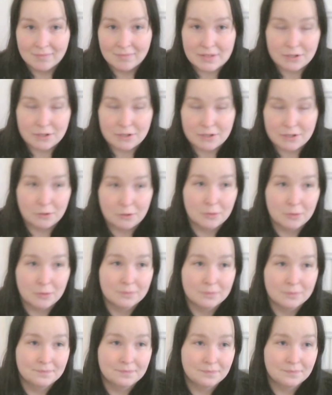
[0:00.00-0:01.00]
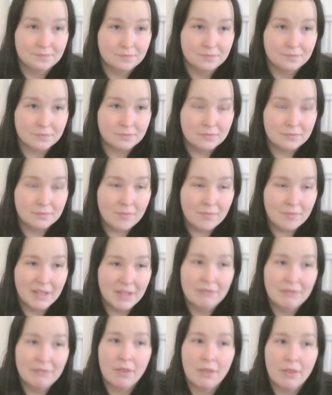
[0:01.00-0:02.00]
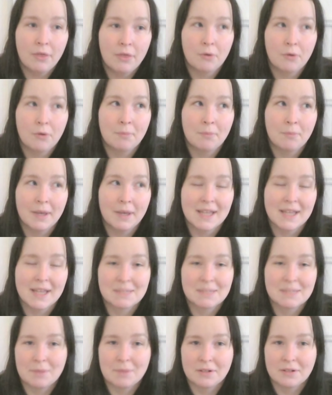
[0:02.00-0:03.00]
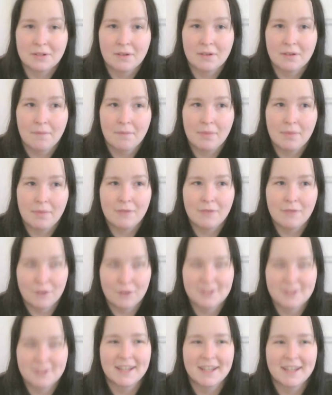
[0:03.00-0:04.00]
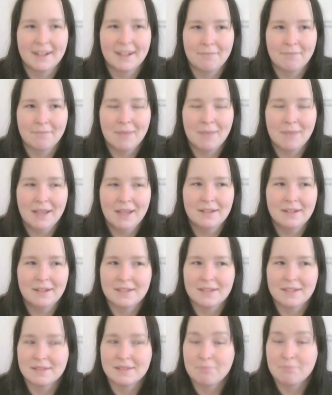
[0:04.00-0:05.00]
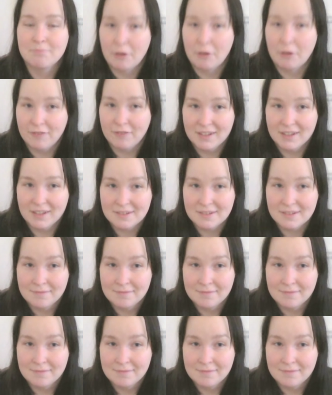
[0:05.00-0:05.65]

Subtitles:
So even though my handspun, the first skein I've made, isn't perfect,